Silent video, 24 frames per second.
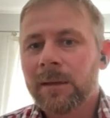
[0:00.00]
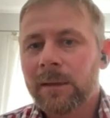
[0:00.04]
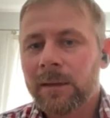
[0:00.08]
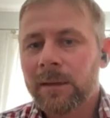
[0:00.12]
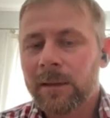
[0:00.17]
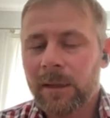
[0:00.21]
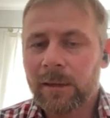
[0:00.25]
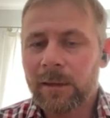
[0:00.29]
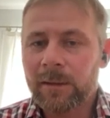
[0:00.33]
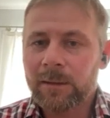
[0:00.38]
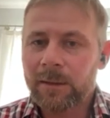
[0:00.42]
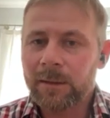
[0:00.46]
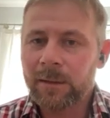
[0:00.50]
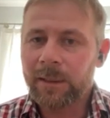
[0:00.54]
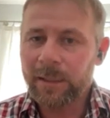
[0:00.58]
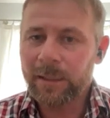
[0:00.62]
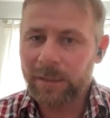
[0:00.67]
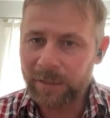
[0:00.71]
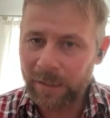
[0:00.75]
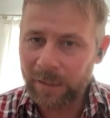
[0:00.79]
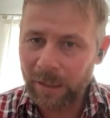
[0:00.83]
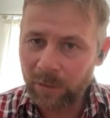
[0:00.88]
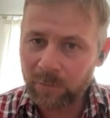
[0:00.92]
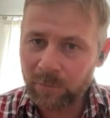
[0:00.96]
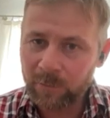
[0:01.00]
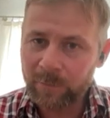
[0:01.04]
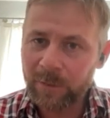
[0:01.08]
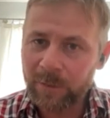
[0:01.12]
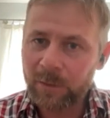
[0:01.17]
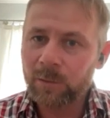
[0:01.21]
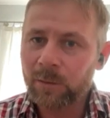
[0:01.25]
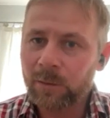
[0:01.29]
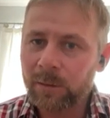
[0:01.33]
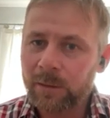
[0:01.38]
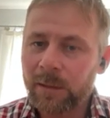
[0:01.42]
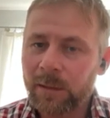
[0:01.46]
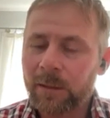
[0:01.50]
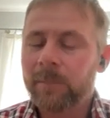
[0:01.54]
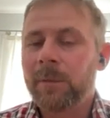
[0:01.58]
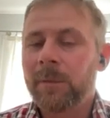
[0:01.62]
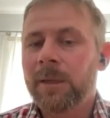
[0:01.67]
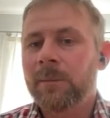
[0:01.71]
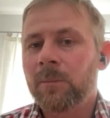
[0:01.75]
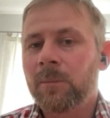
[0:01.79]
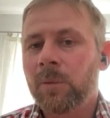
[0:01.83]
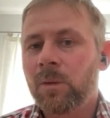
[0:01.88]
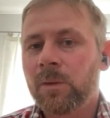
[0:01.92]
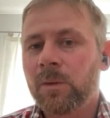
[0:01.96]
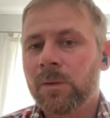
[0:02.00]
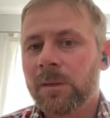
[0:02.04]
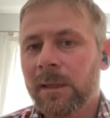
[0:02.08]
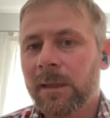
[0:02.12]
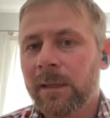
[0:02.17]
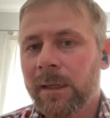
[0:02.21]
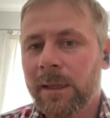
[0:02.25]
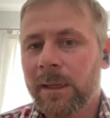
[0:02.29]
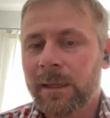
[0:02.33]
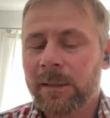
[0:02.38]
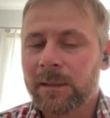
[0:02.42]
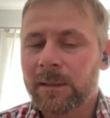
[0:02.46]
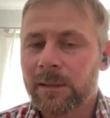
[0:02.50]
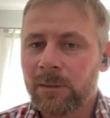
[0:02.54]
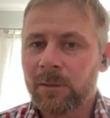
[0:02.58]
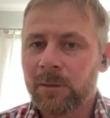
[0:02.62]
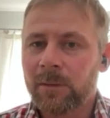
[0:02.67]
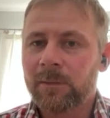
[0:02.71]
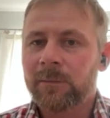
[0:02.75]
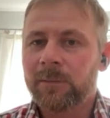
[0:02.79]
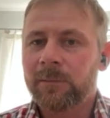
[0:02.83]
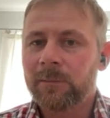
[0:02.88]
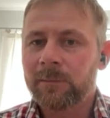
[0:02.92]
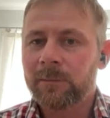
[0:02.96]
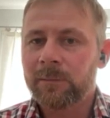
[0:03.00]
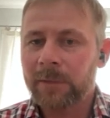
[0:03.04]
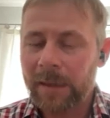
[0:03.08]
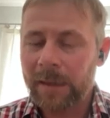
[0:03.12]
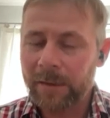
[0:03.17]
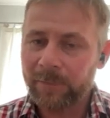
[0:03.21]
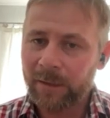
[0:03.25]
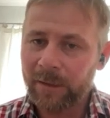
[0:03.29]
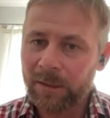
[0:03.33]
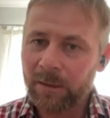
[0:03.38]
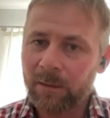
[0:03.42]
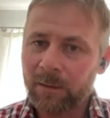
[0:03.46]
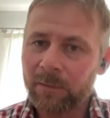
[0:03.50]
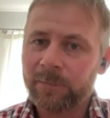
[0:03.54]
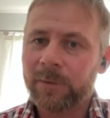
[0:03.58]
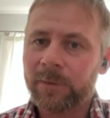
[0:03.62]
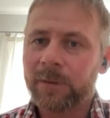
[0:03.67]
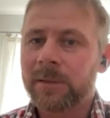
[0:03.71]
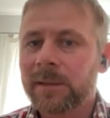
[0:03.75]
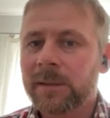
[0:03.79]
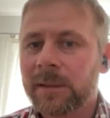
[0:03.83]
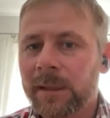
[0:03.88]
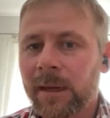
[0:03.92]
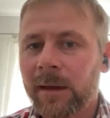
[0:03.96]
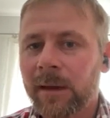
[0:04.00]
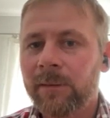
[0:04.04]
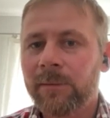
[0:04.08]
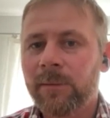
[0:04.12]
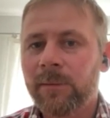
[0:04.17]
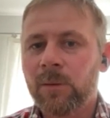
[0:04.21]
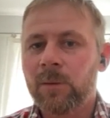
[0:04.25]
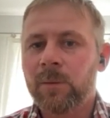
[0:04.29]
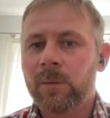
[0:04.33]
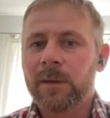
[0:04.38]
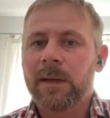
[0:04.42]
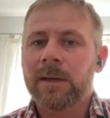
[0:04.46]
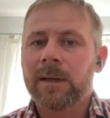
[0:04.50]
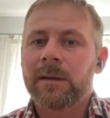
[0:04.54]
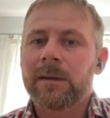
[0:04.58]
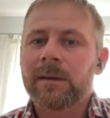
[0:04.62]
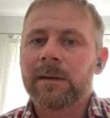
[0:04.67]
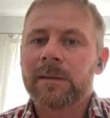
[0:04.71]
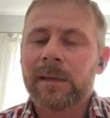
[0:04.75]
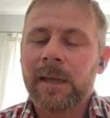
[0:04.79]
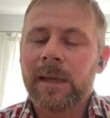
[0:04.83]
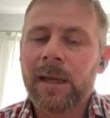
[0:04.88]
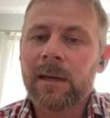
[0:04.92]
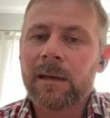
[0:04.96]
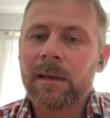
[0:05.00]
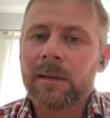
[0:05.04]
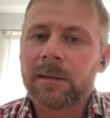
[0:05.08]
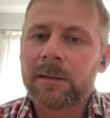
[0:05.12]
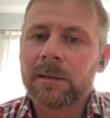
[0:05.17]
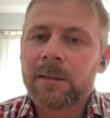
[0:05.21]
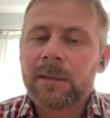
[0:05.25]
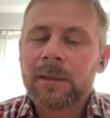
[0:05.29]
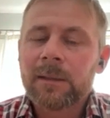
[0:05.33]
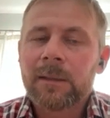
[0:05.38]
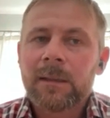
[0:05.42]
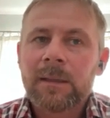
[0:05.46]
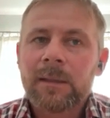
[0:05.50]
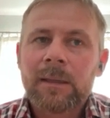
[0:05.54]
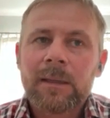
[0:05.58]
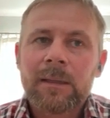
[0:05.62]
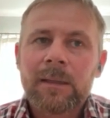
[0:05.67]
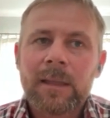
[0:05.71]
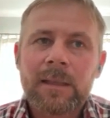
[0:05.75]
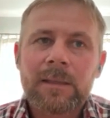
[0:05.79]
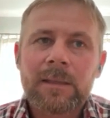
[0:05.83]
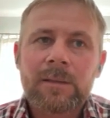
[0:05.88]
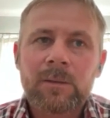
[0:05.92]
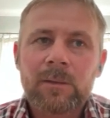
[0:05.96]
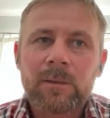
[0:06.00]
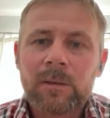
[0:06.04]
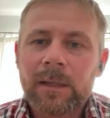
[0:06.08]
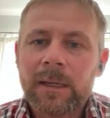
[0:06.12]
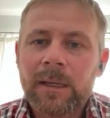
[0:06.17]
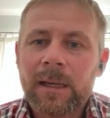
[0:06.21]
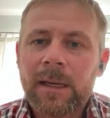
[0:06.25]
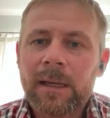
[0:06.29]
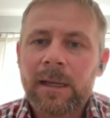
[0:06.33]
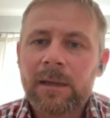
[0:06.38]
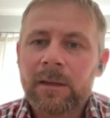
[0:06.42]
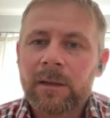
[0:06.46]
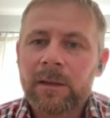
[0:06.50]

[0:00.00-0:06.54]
let go of me a bit more, so they could sort of have that confidence to go forward under saddle, and that's all they are.